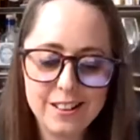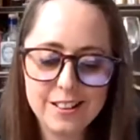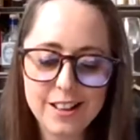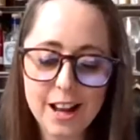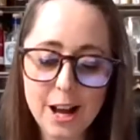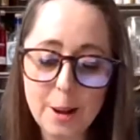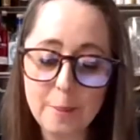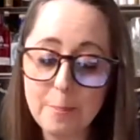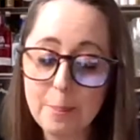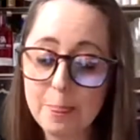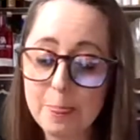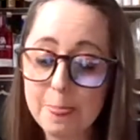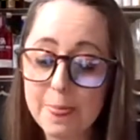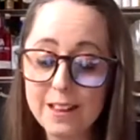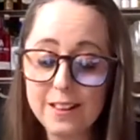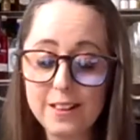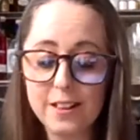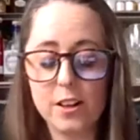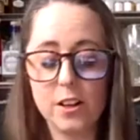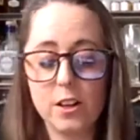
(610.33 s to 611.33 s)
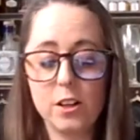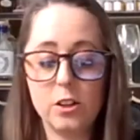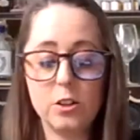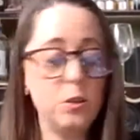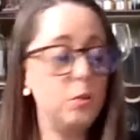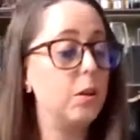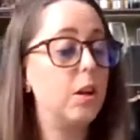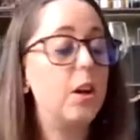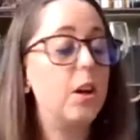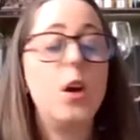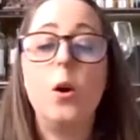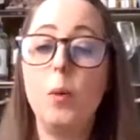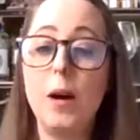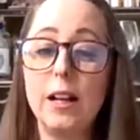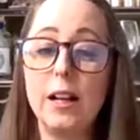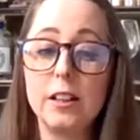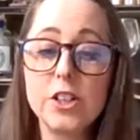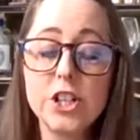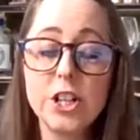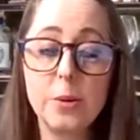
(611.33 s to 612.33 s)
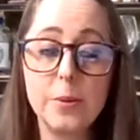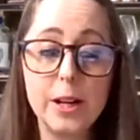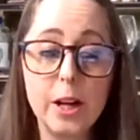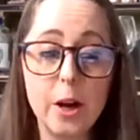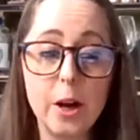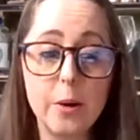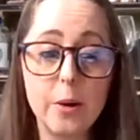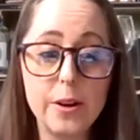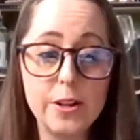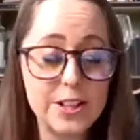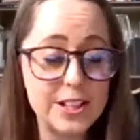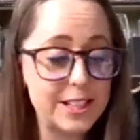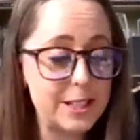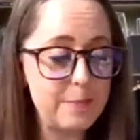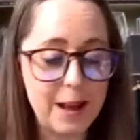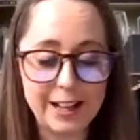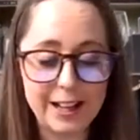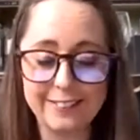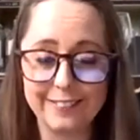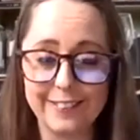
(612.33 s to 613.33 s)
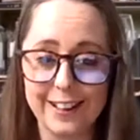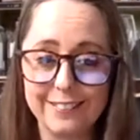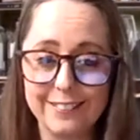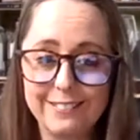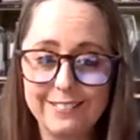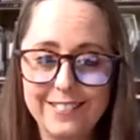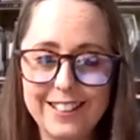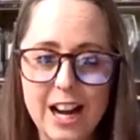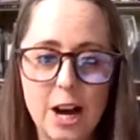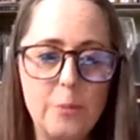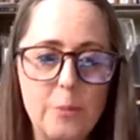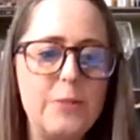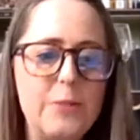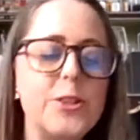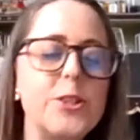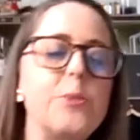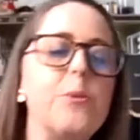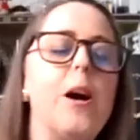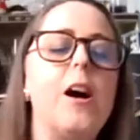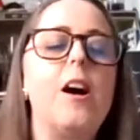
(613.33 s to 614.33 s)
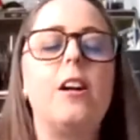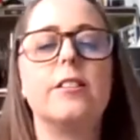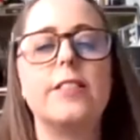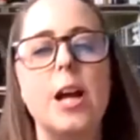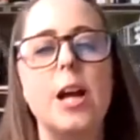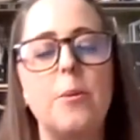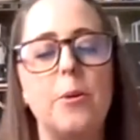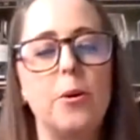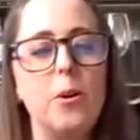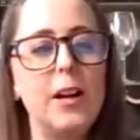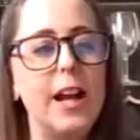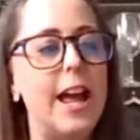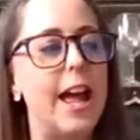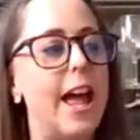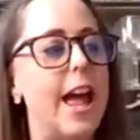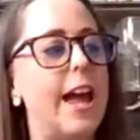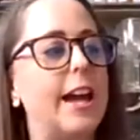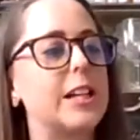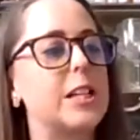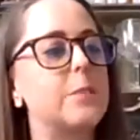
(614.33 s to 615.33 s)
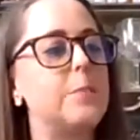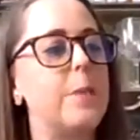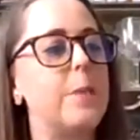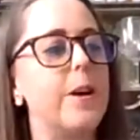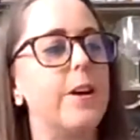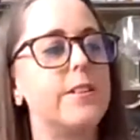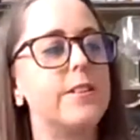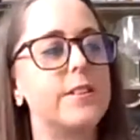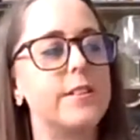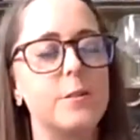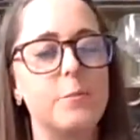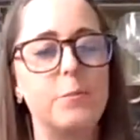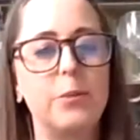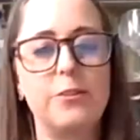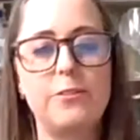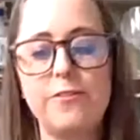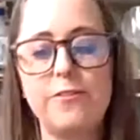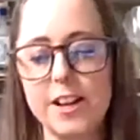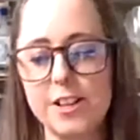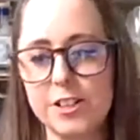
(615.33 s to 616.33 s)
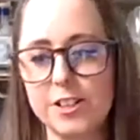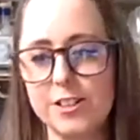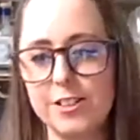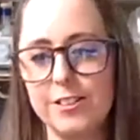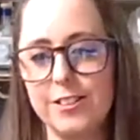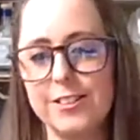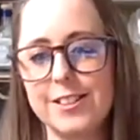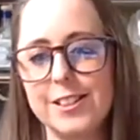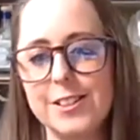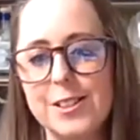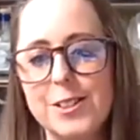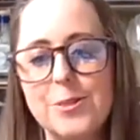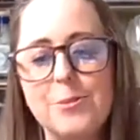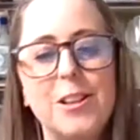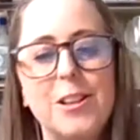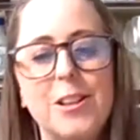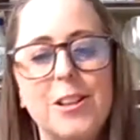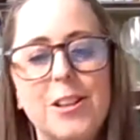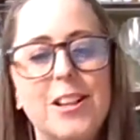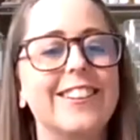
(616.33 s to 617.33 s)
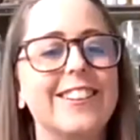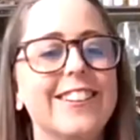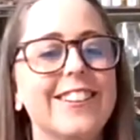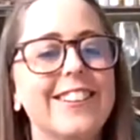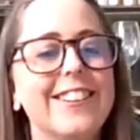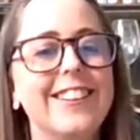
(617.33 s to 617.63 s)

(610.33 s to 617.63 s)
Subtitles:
Yeah. Cool. Well, shall we go into the smelling then? Now we've swirled. Now we're all experts and professionals at swirling.